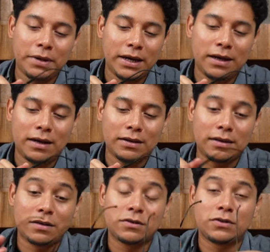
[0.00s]
man, like
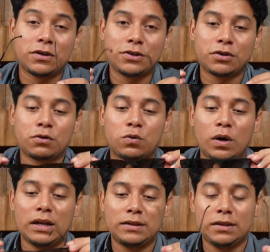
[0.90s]
they're such a good
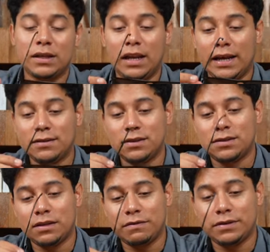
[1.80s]
quality. The lens
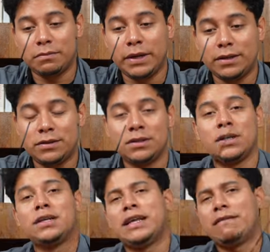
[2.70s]
itself is amazing. They